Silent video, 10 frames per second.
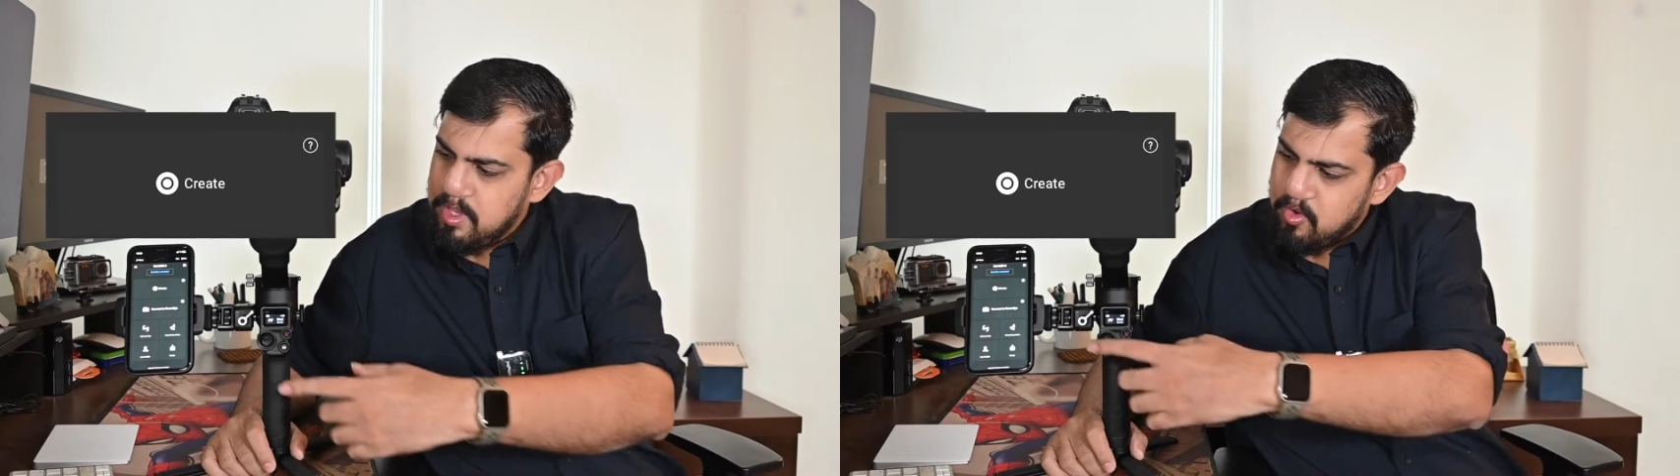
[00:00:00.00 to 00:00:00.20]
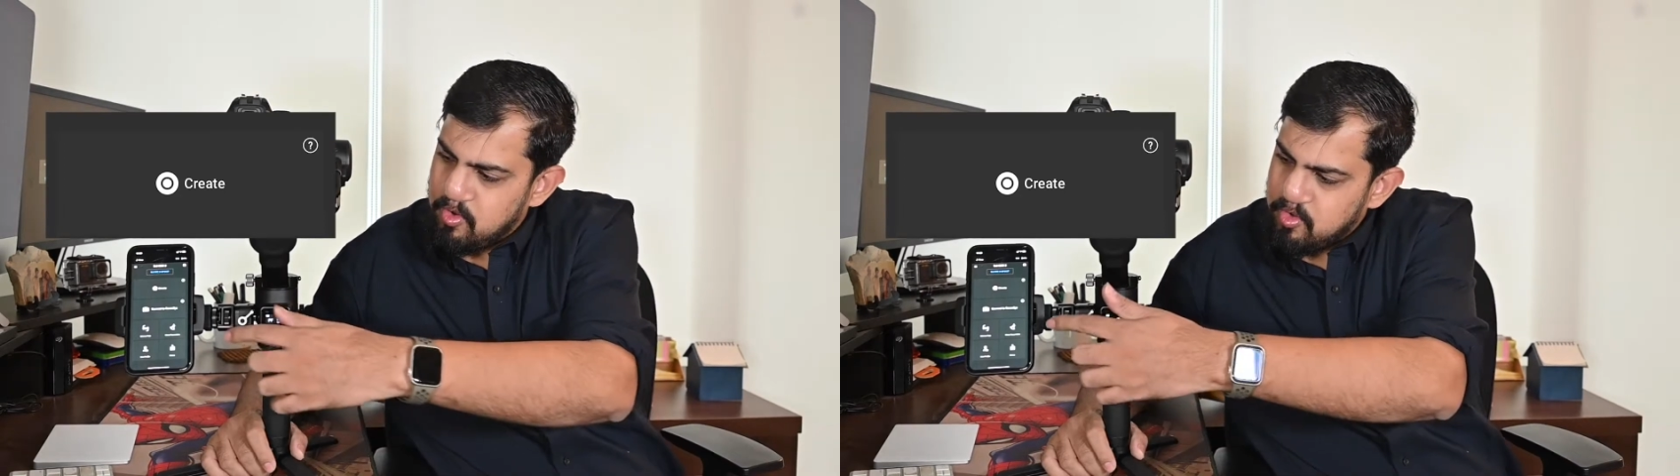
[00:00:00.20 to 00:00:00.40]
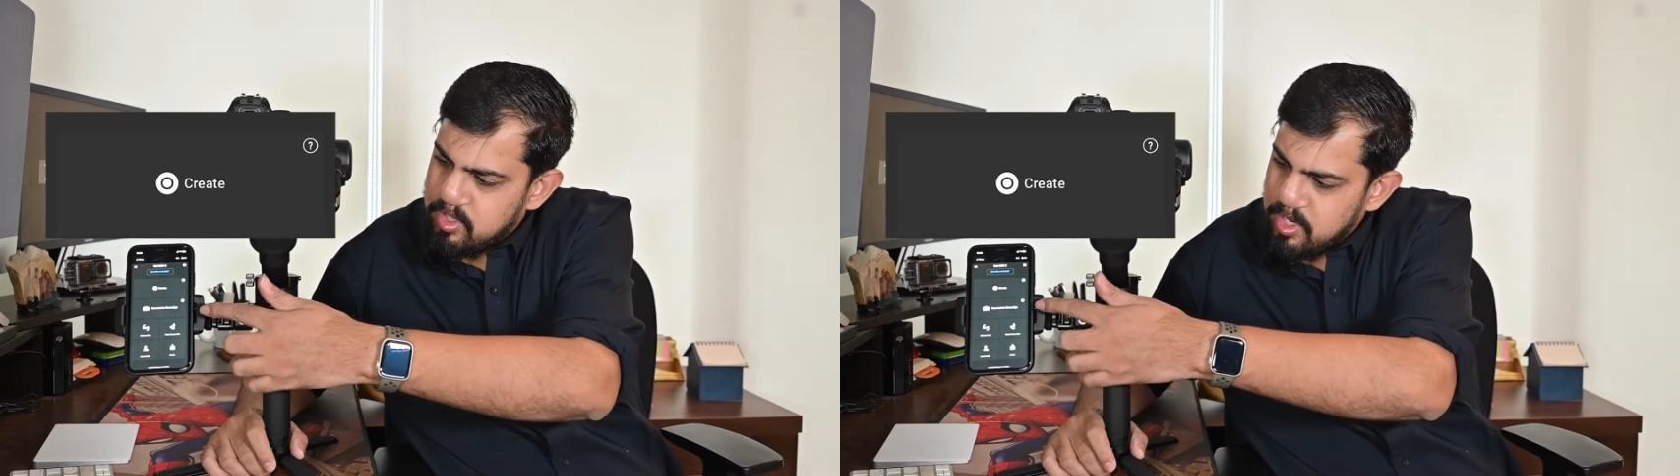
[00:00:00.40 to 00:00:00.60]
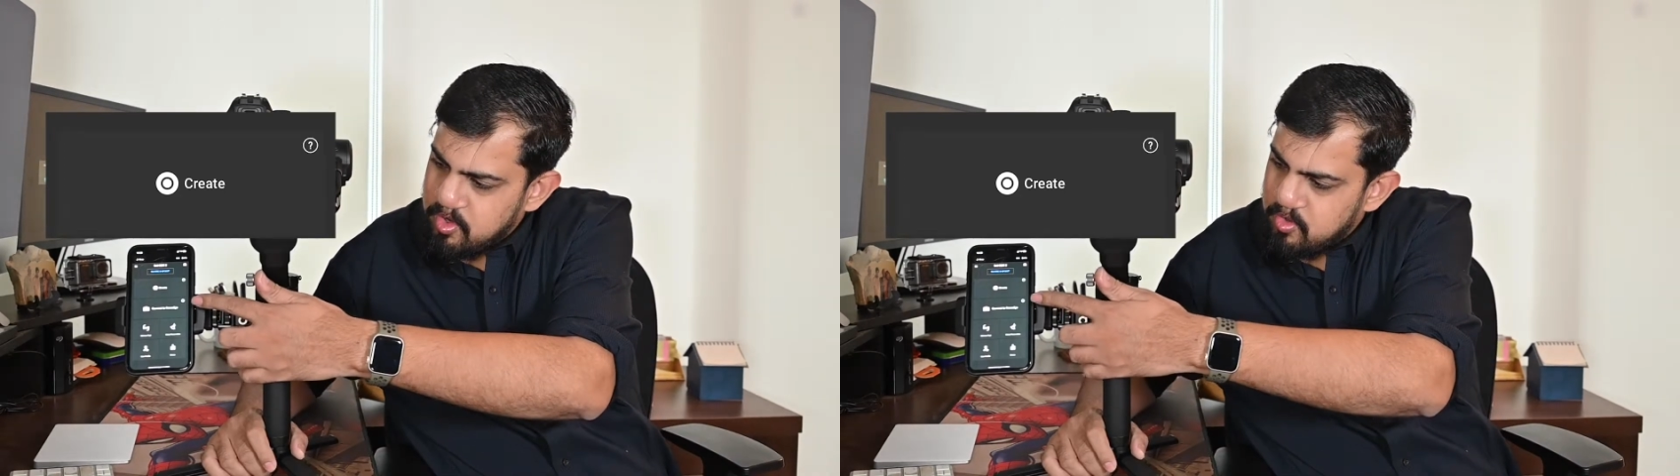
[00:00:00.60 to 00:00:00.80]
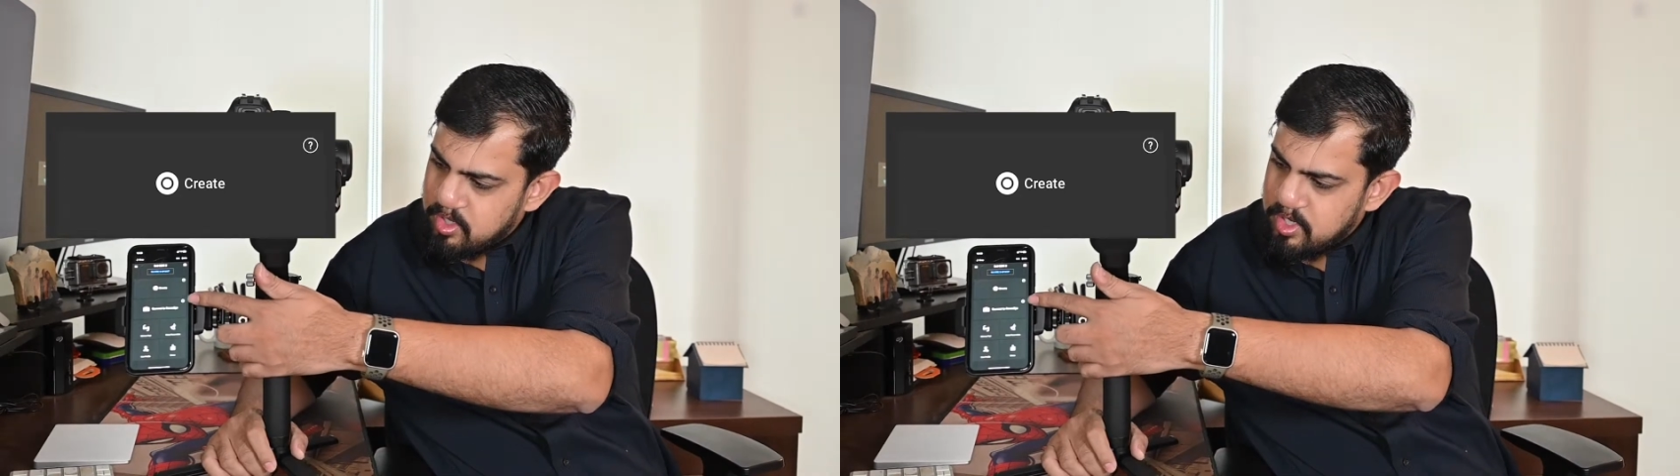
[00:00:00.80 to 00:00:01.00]
we are going to start
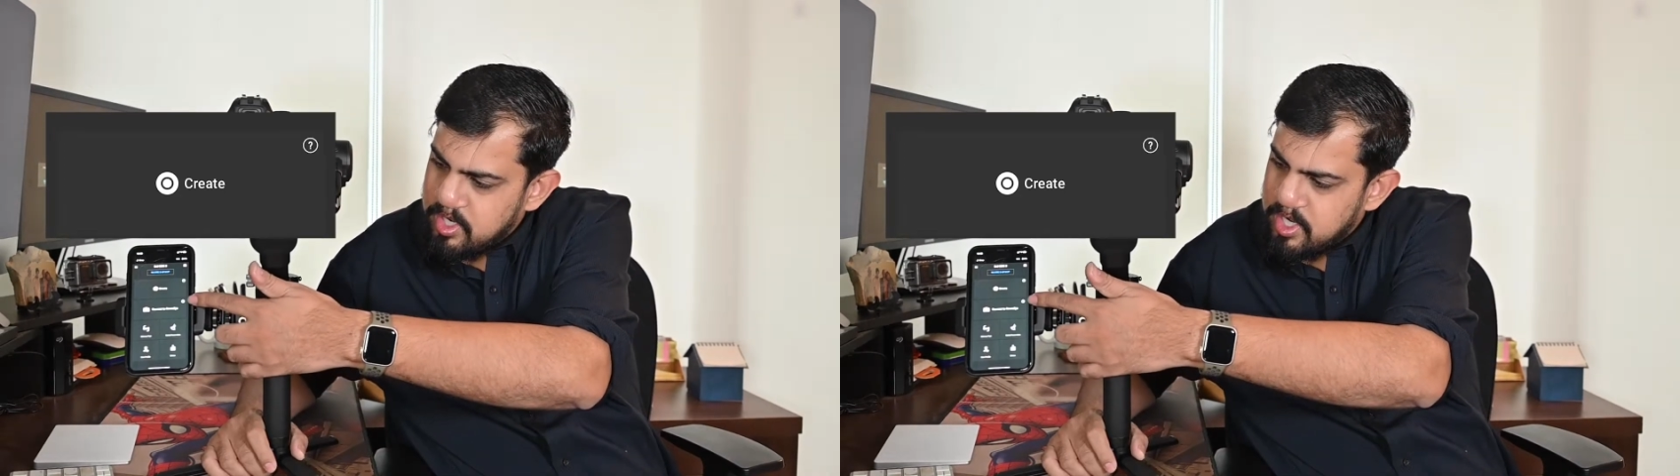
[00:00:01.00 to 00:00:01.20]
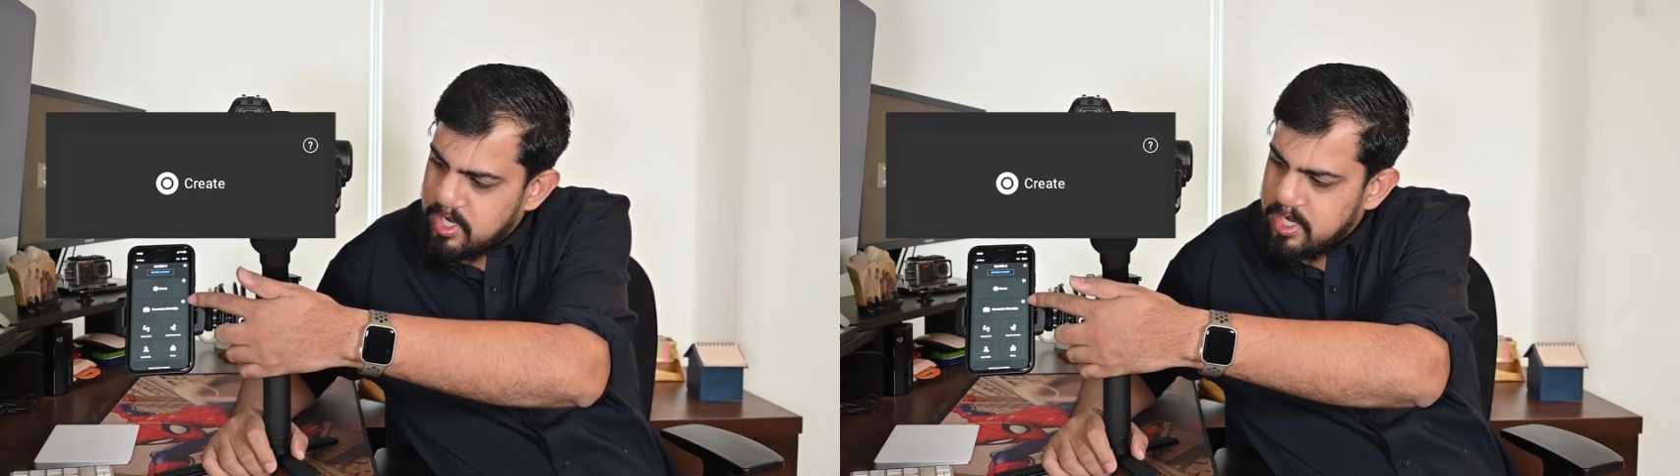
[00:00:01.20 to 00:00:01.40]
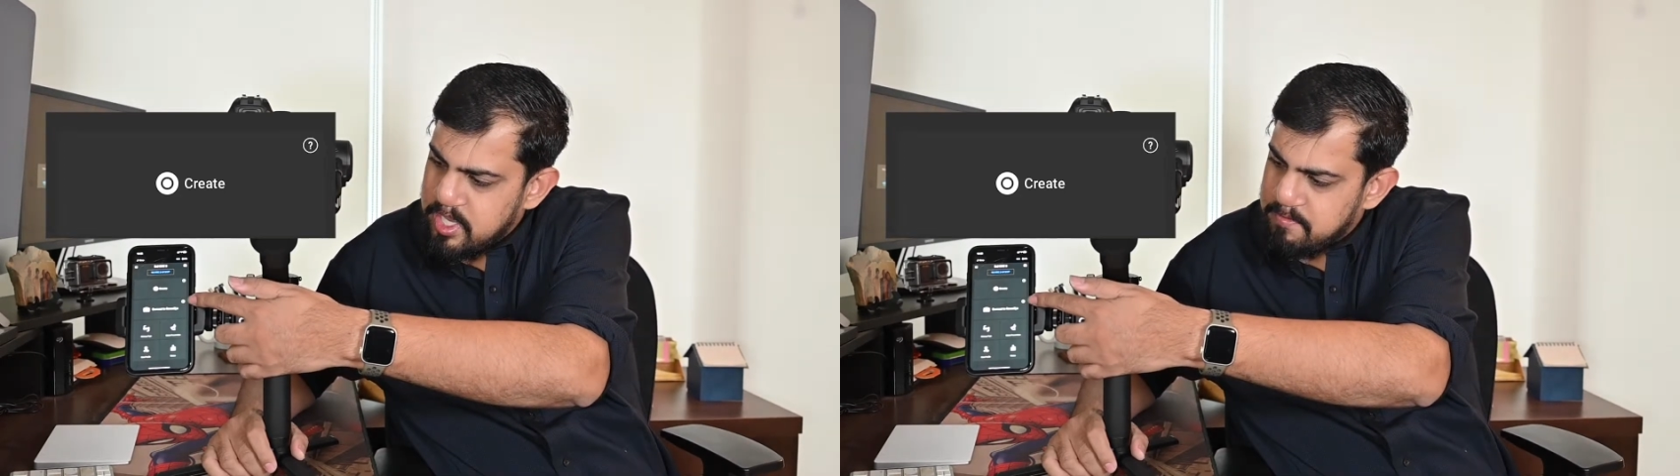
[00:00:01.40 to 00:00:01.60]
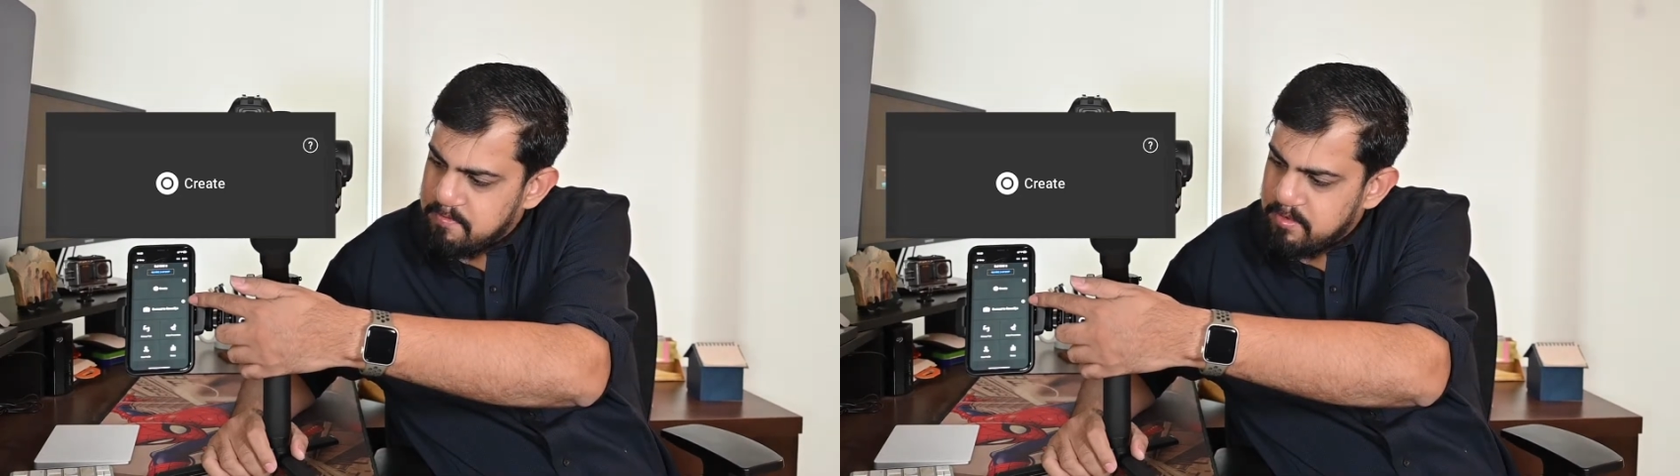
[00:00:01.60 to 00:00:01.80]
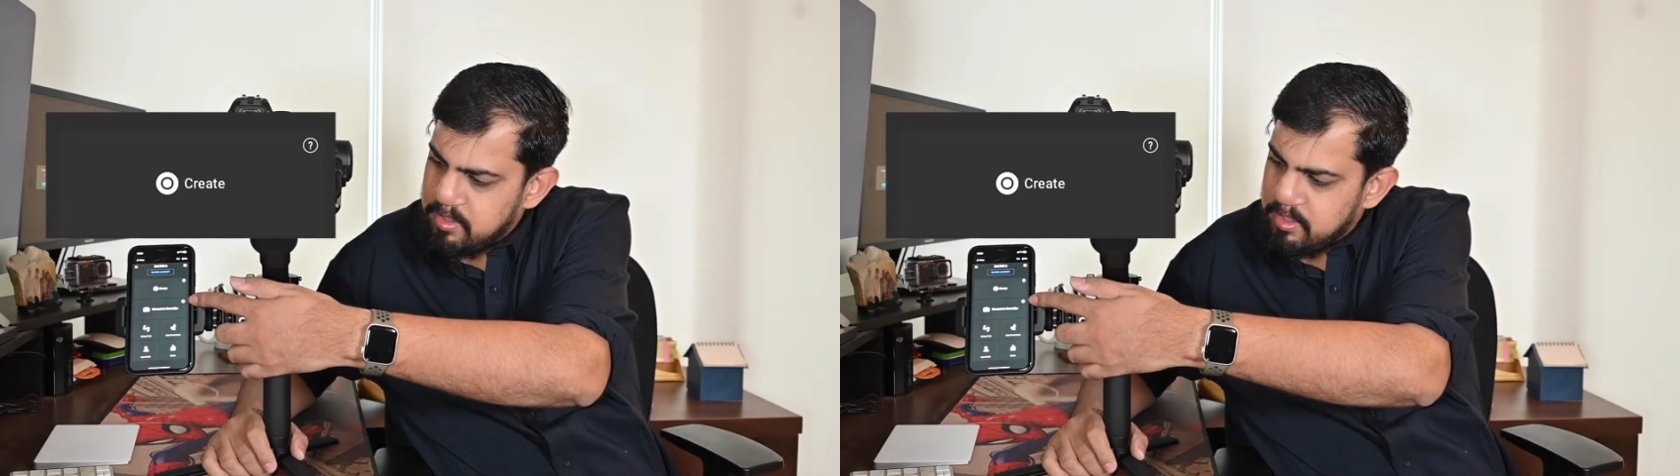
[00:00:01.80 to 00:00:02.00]
using the Create app,